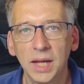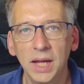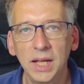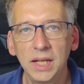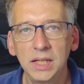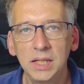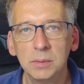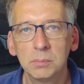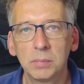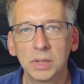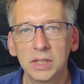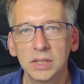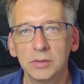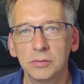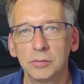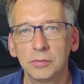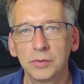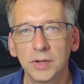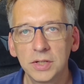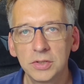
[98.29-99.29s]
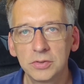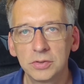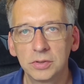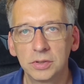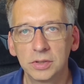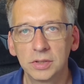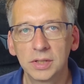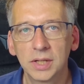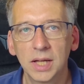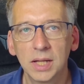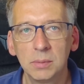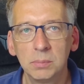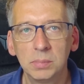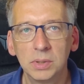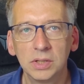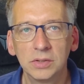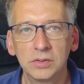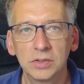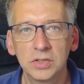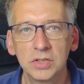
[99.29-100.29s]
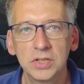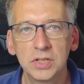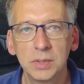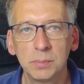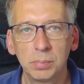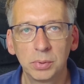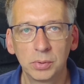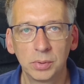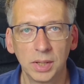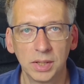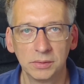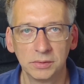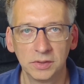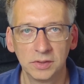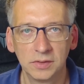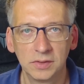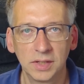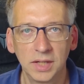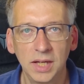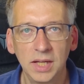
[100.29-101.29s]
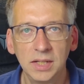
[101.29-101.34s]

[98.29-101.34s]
Any manufacturer can build a chip around it